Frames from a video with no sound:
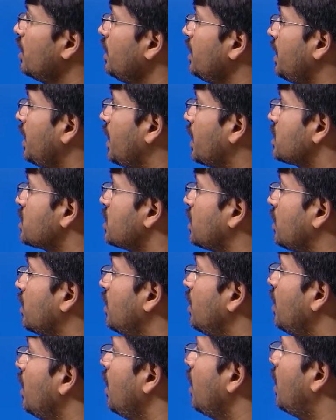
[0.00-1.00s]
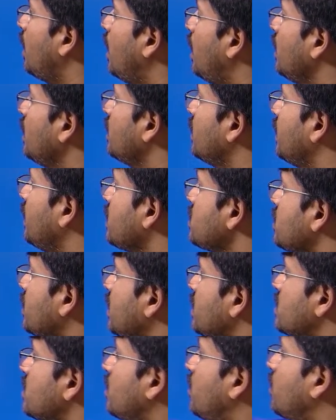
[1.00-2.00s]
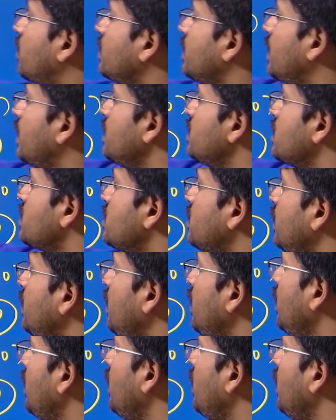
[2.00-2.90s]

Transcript: reaction. And in the next case, okay, that is a C